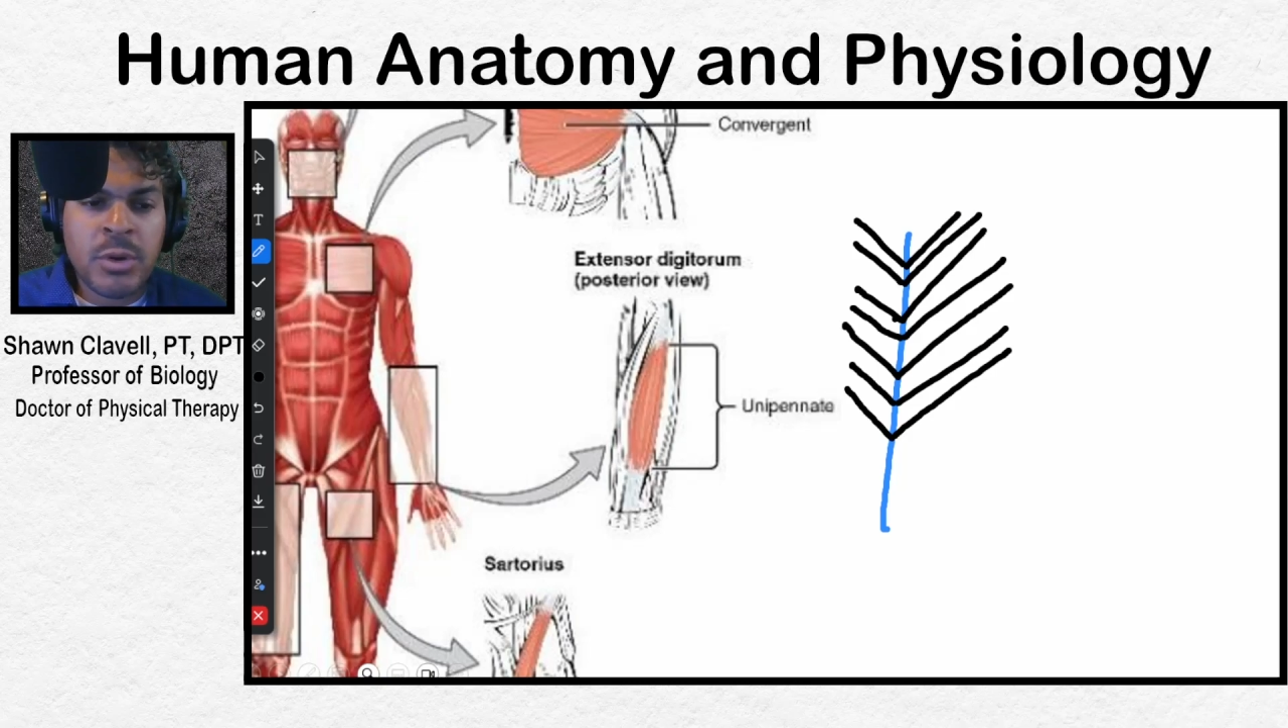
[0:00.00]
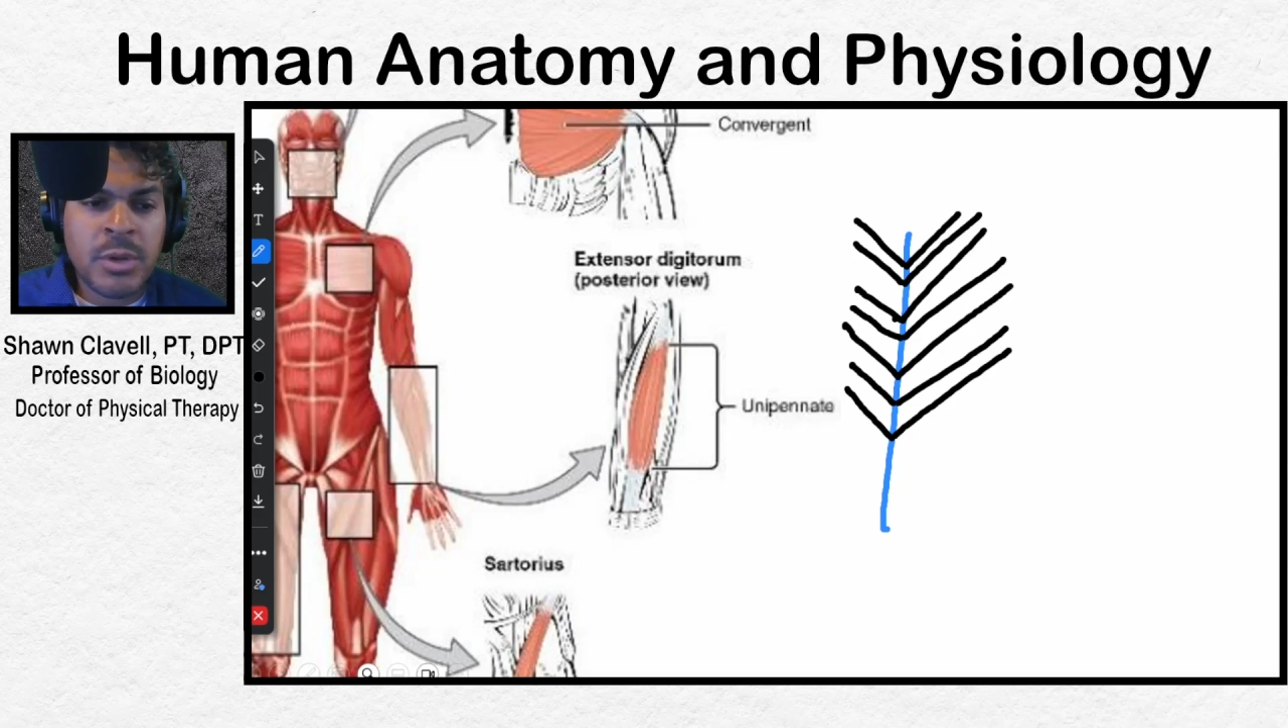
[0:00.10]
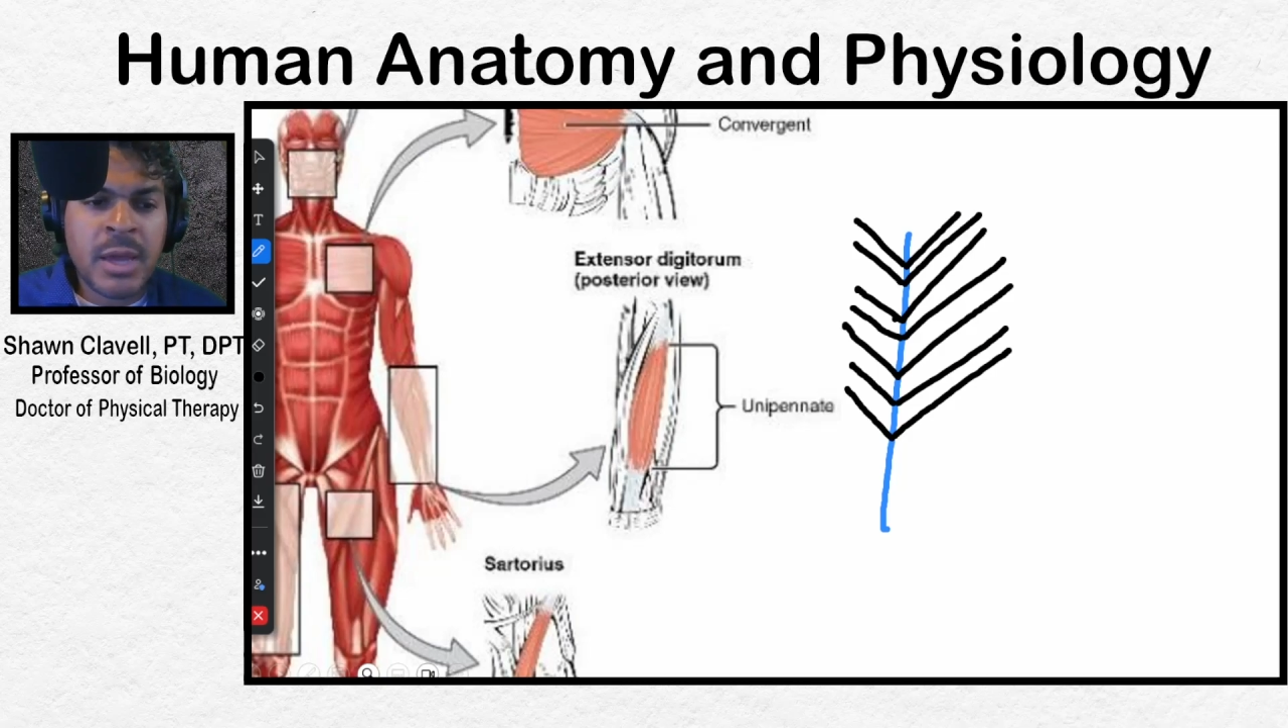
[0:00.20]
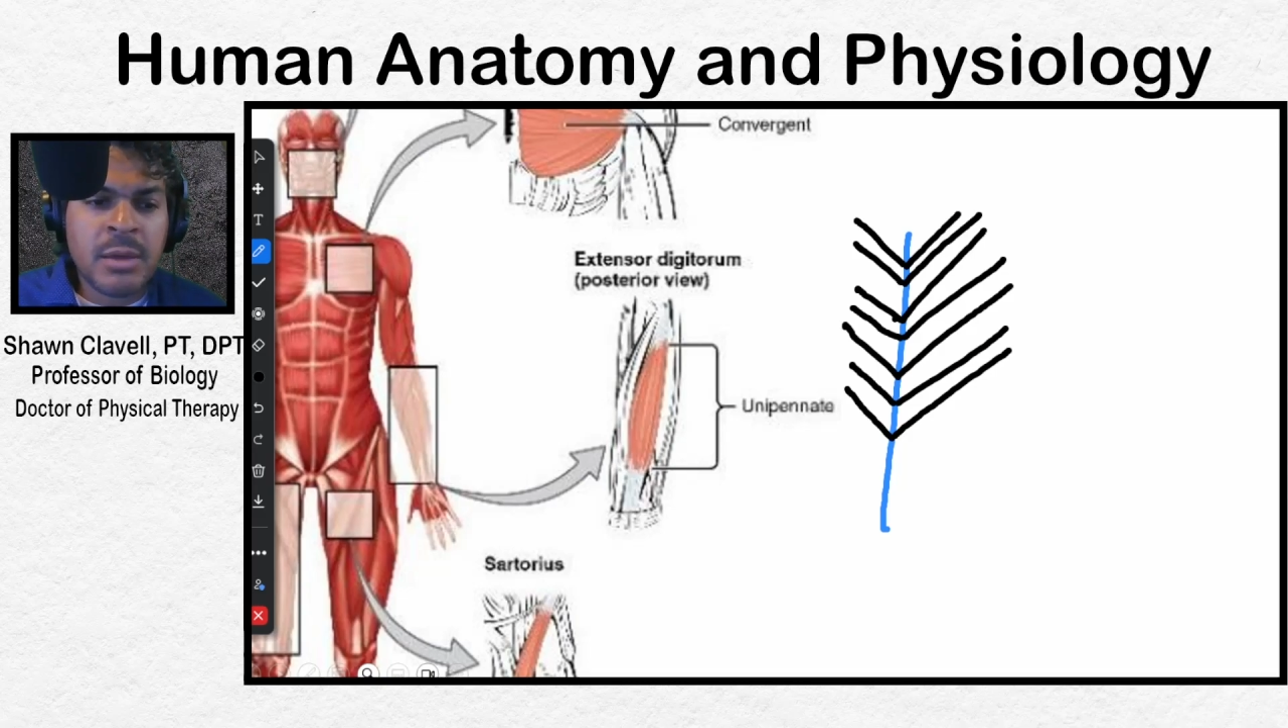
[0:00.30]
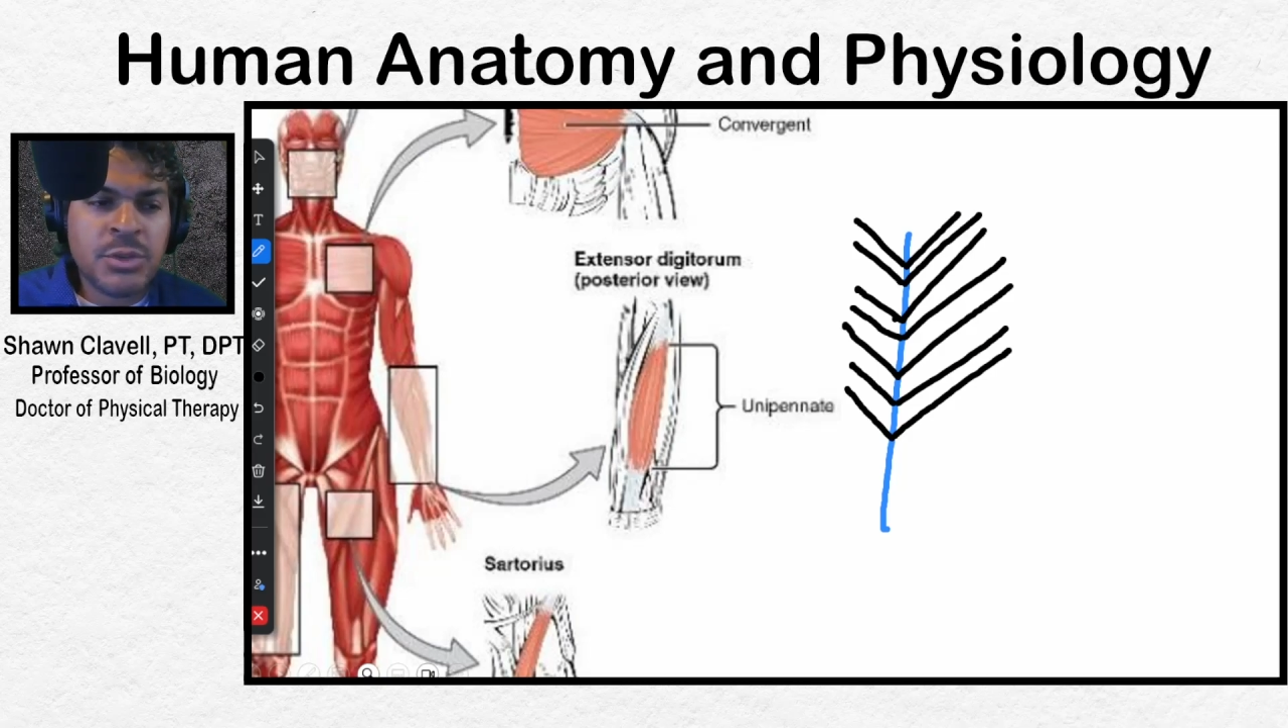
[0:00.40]

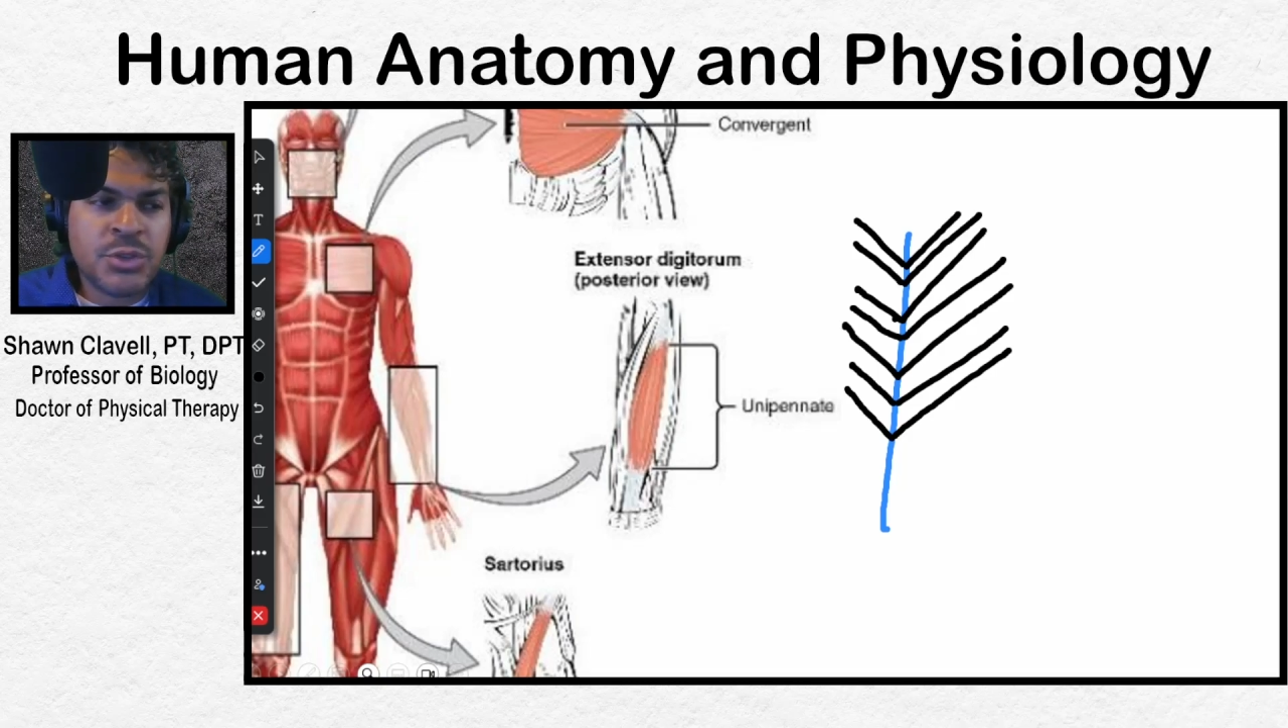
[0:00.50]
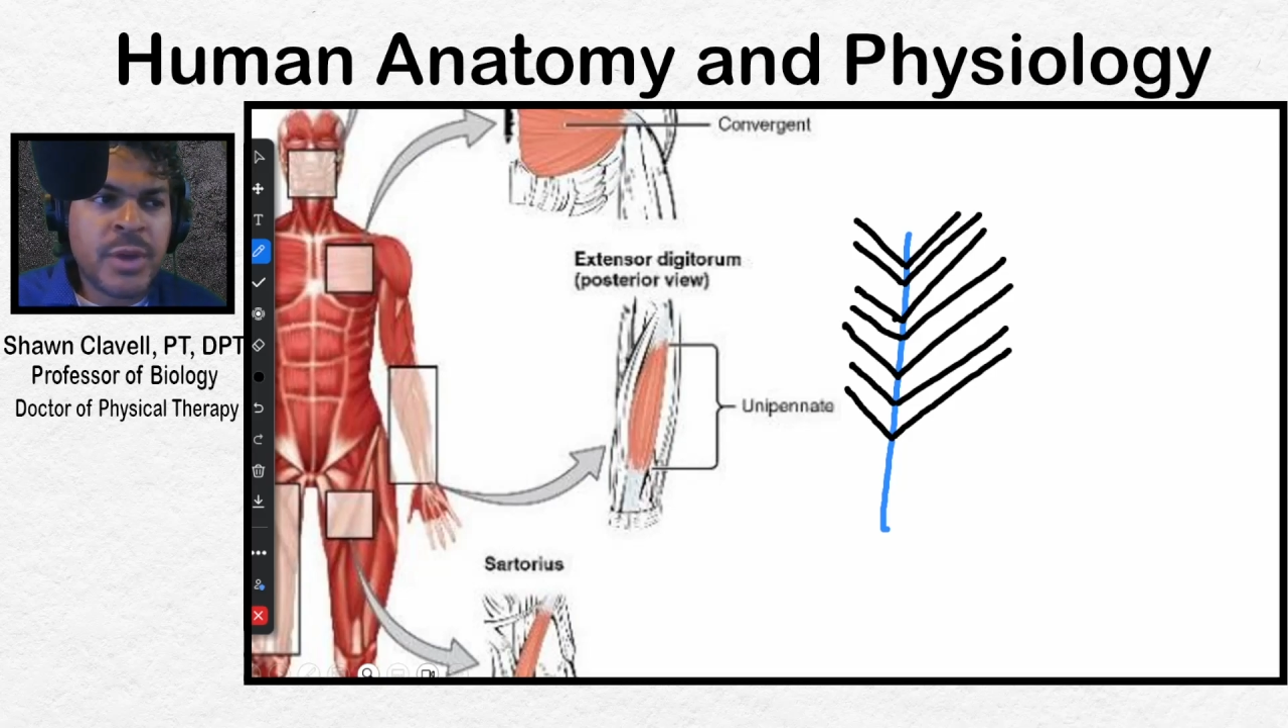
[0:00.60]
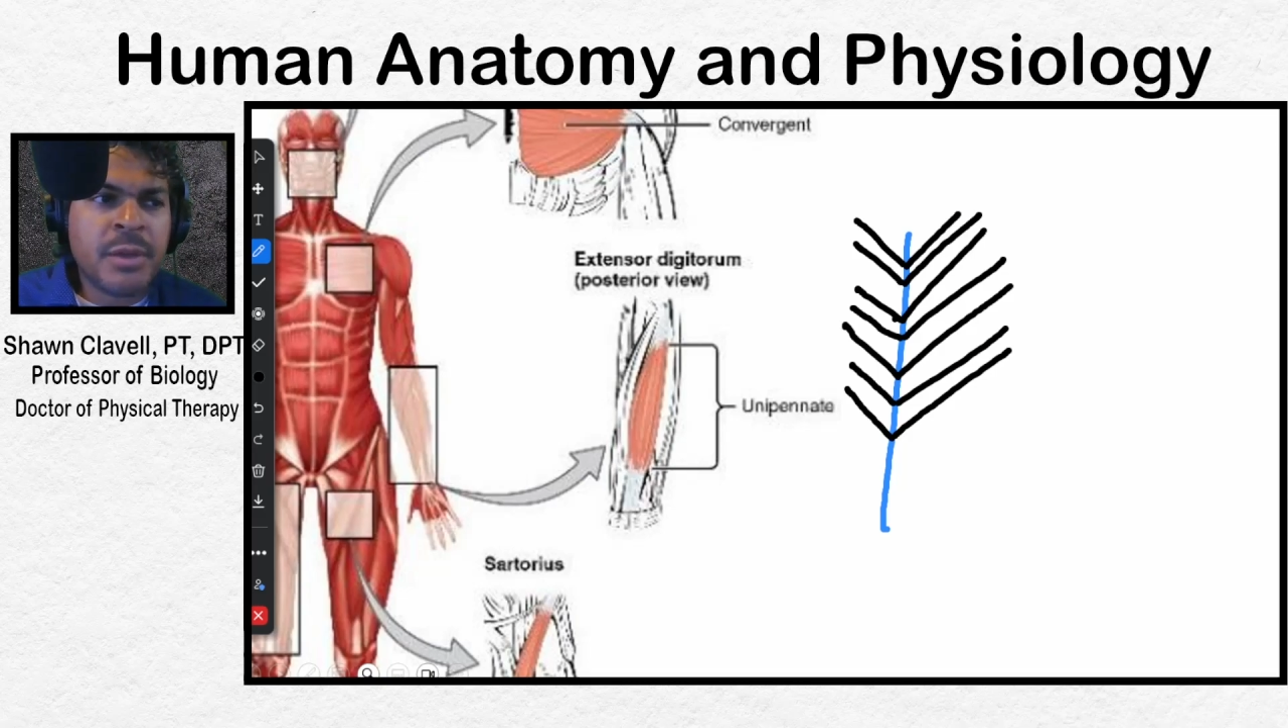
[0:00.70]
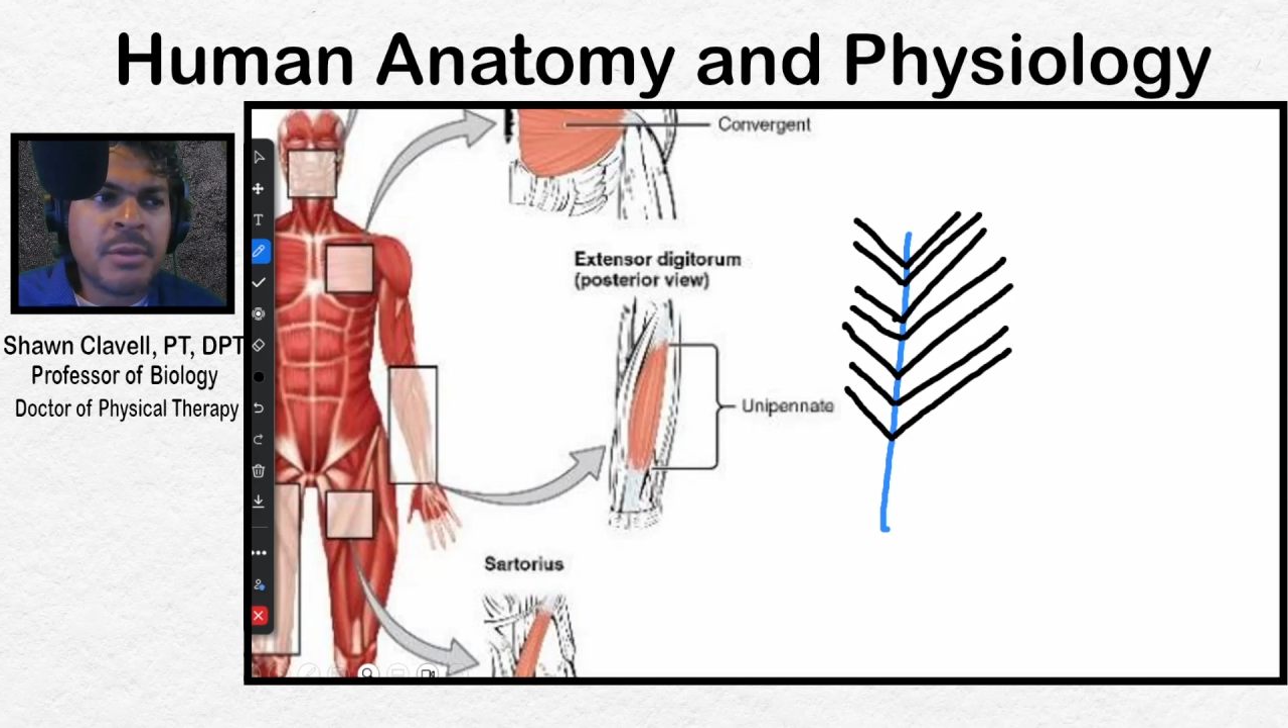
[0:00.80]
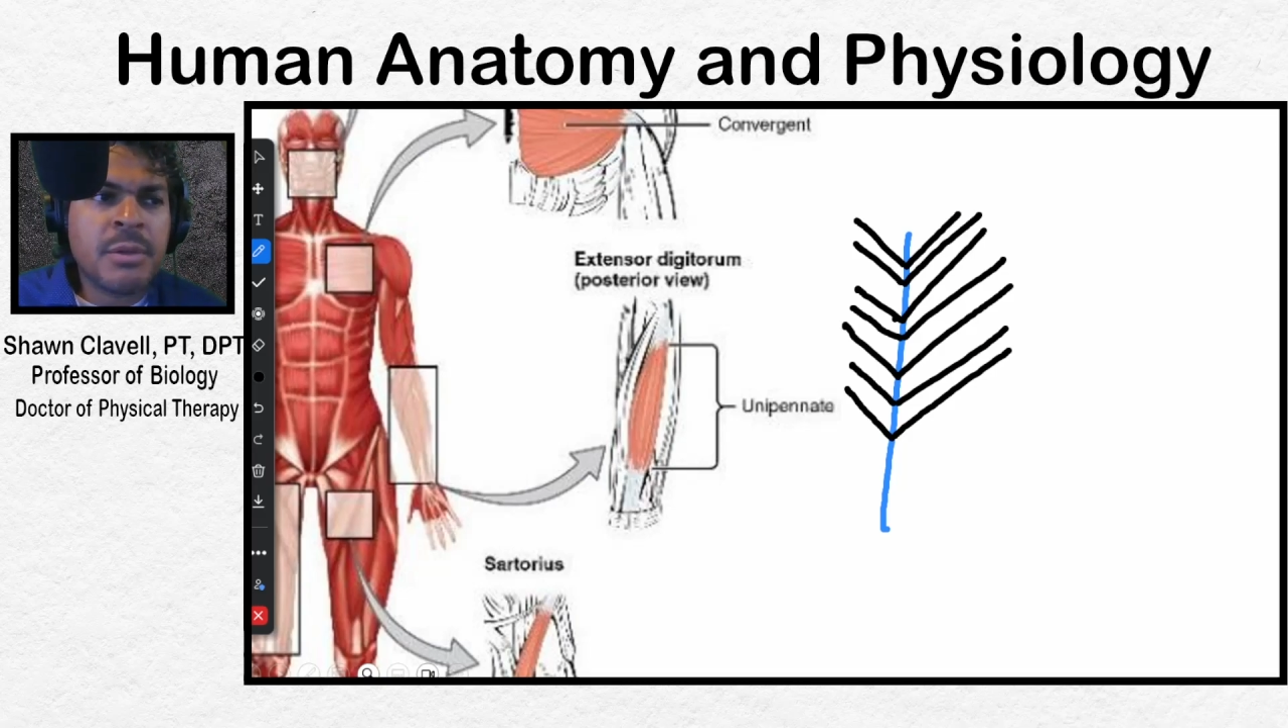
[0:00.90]
Strength.